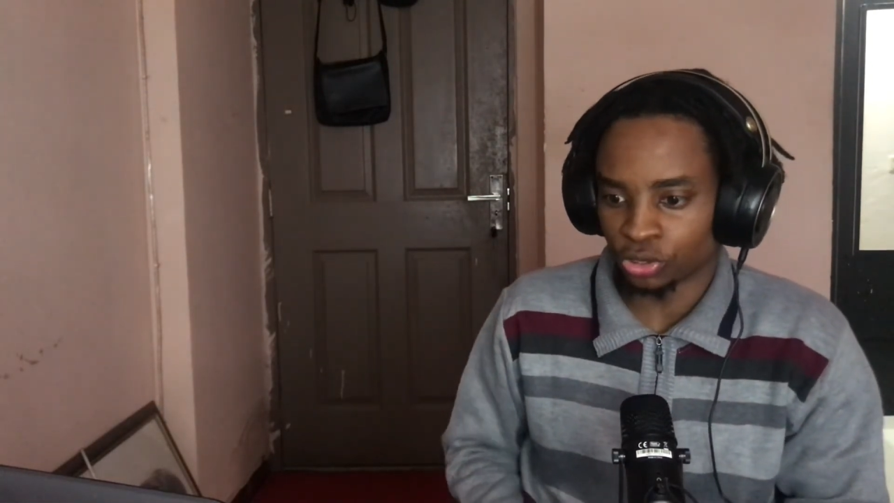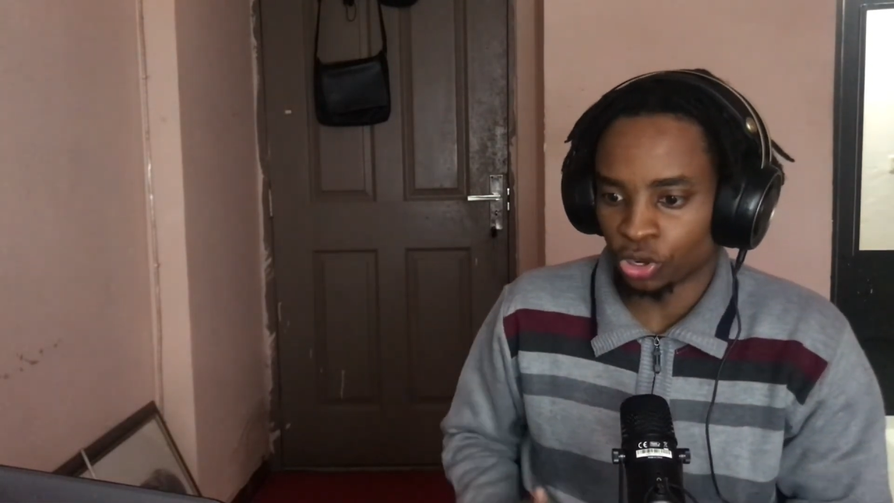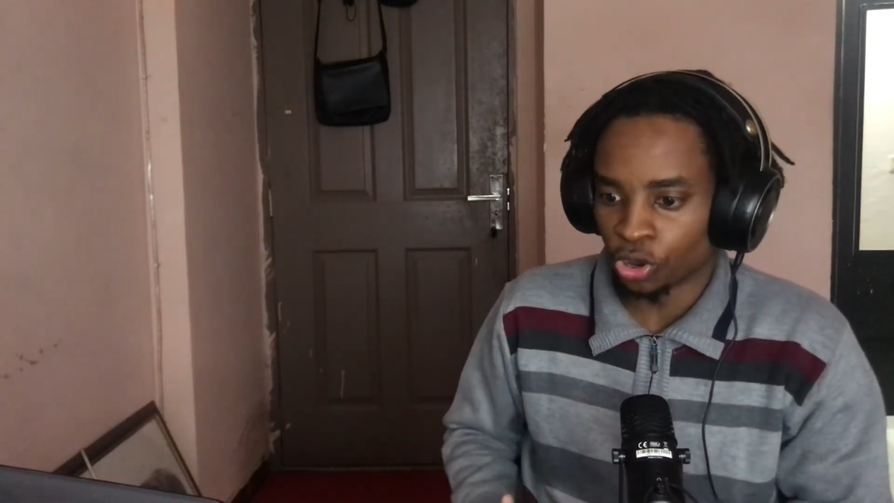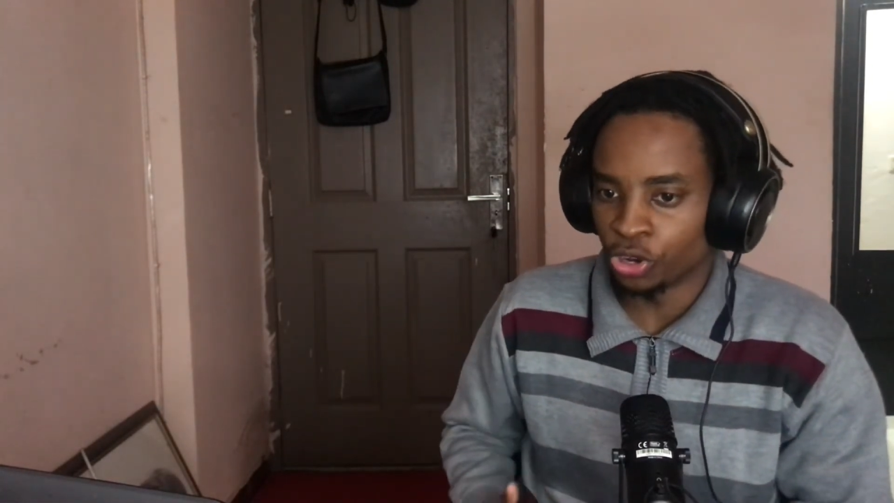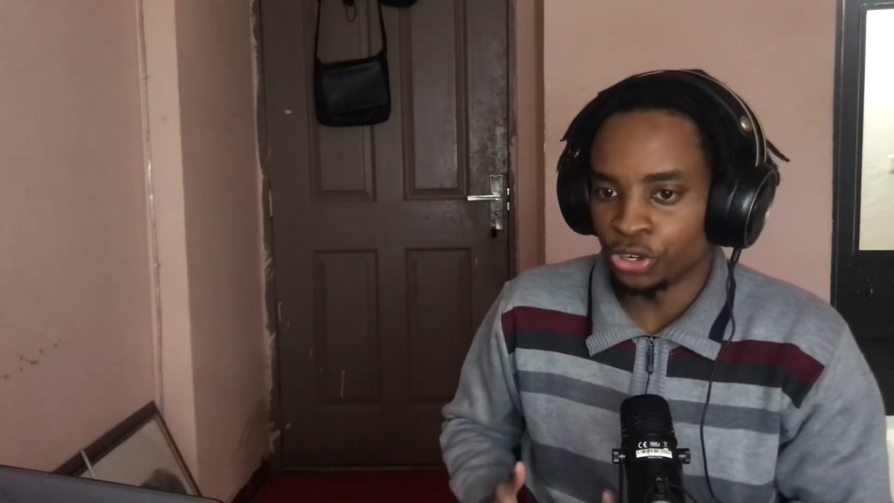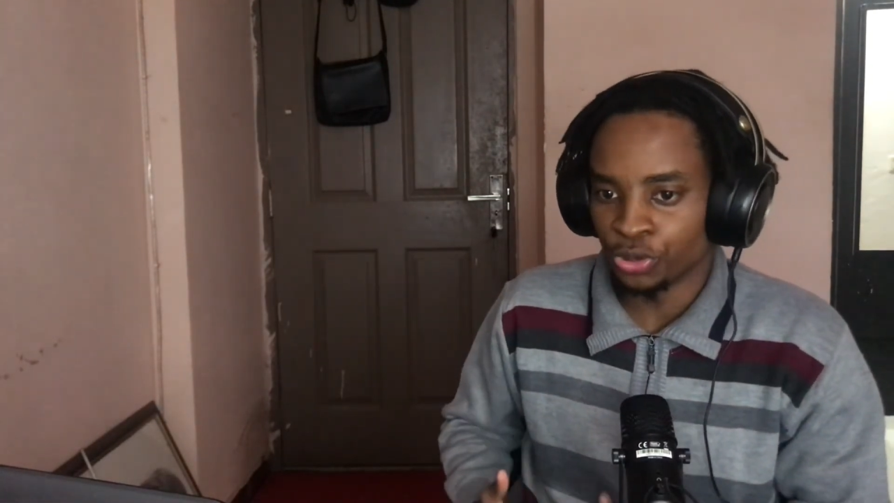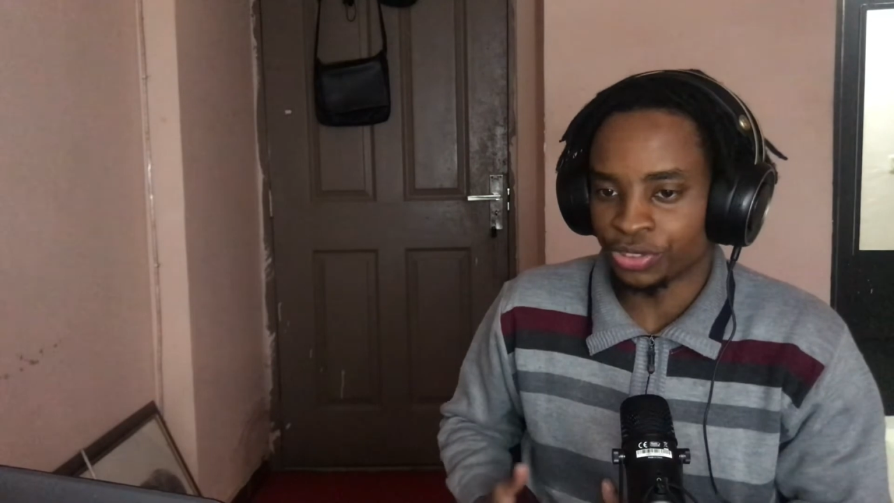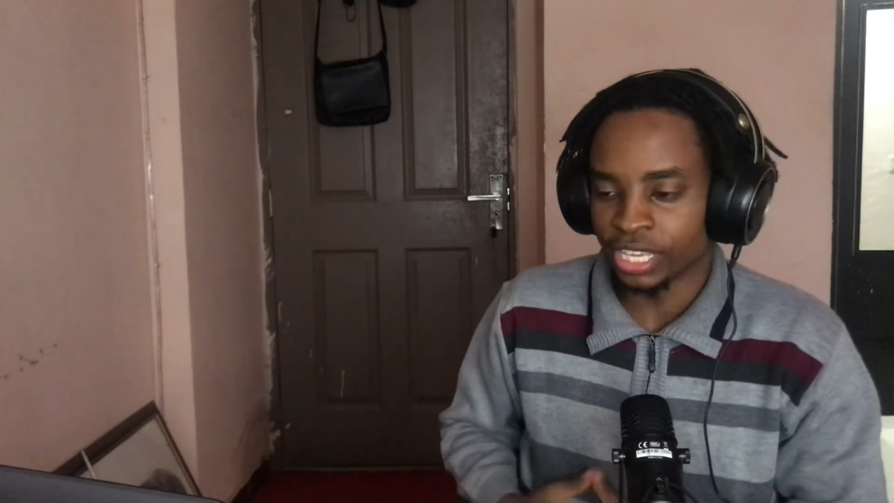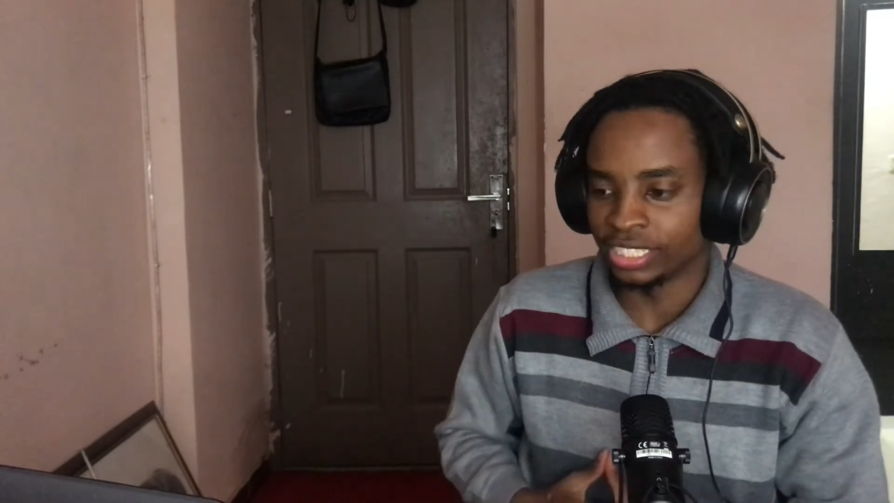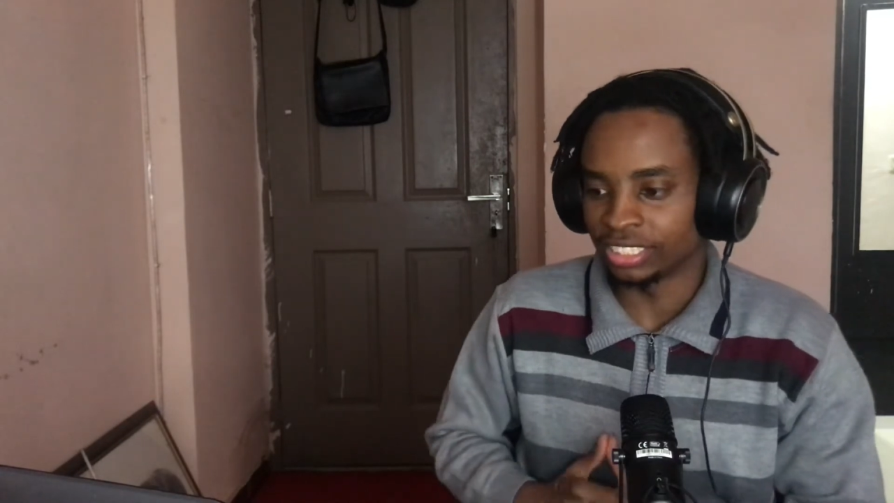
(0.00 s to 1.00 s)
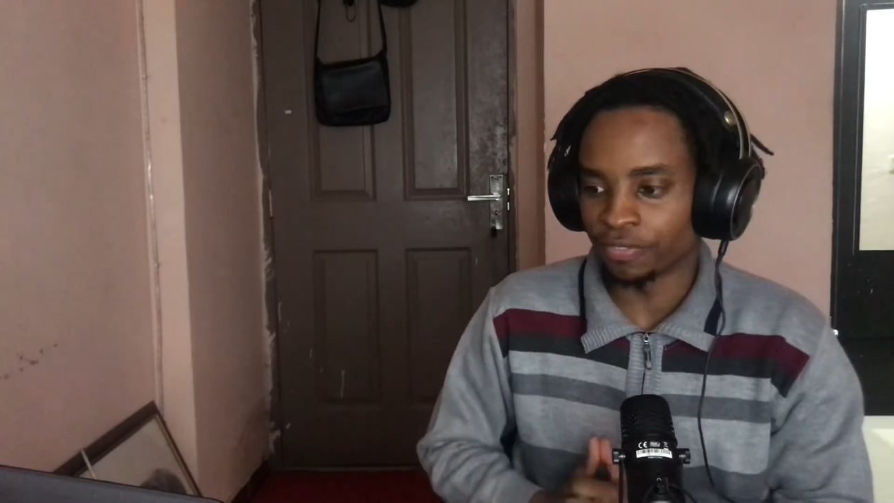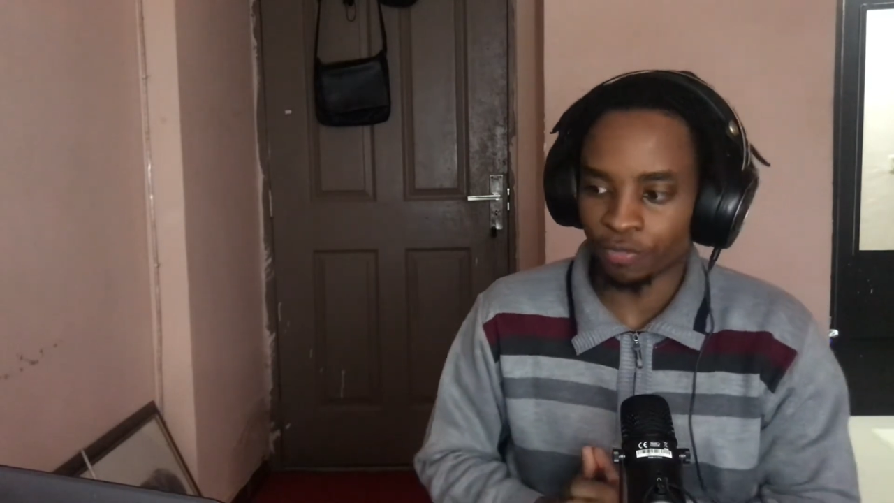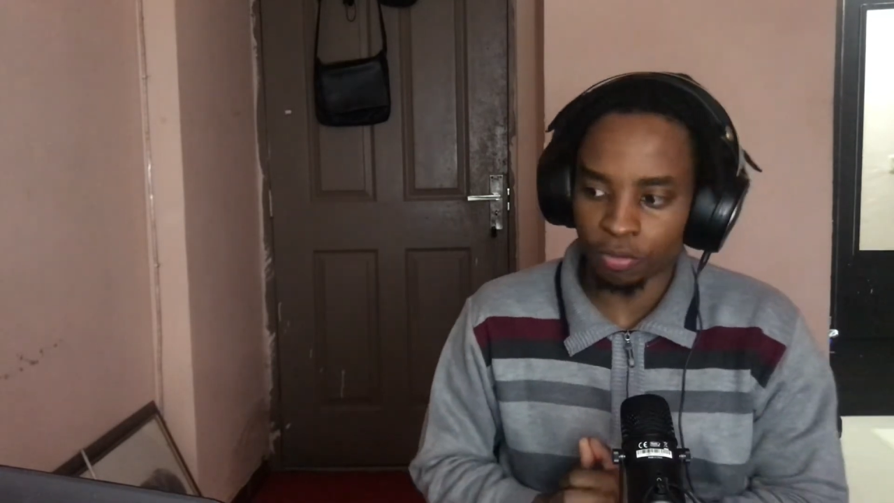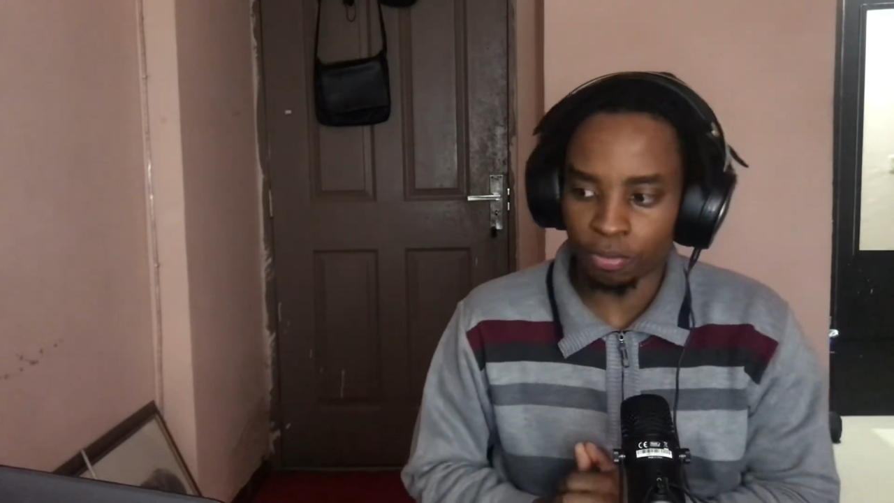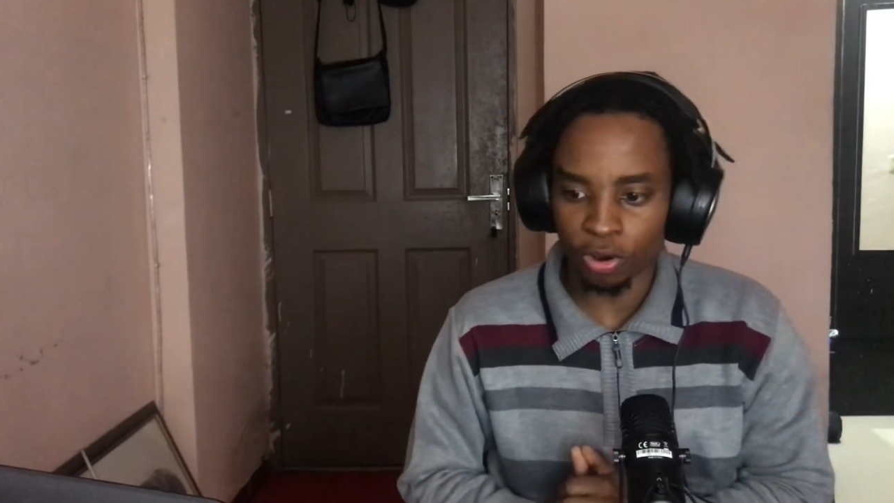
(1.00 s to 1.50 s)
learn new things in
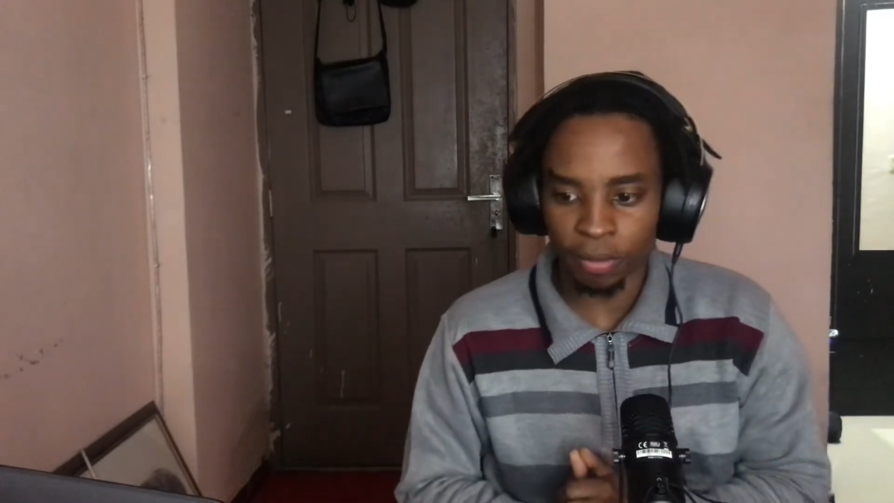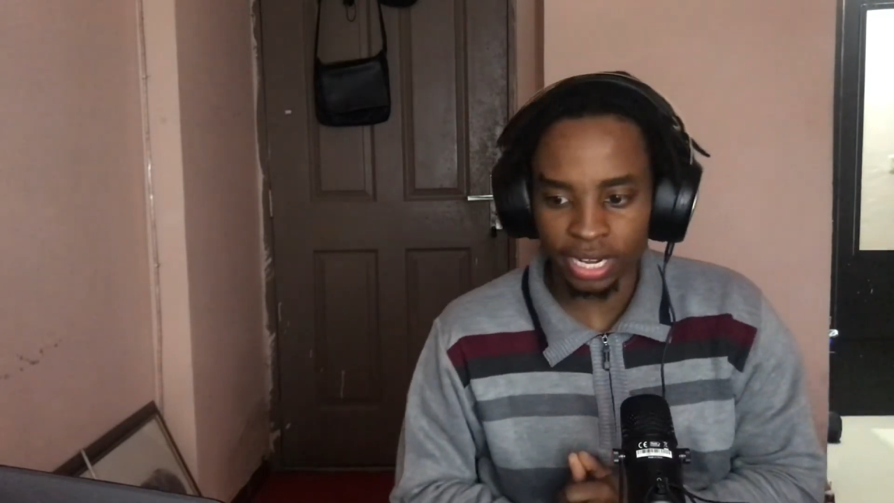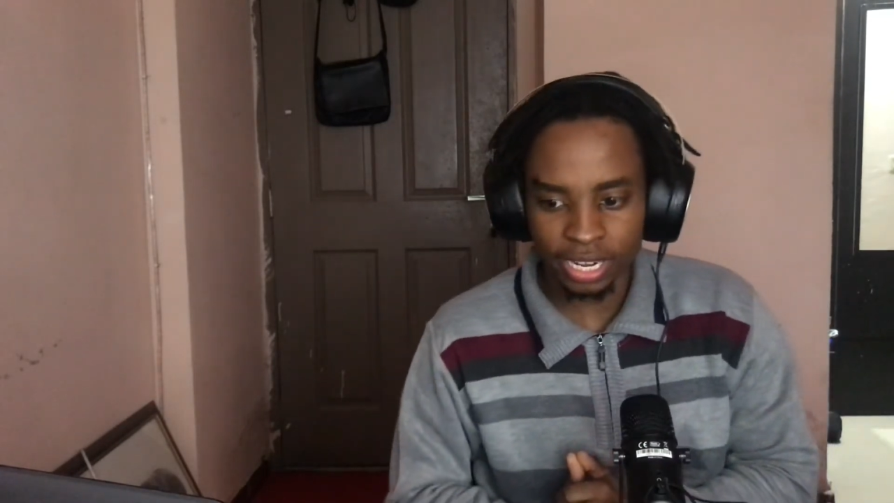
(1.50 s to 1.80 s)
football, man.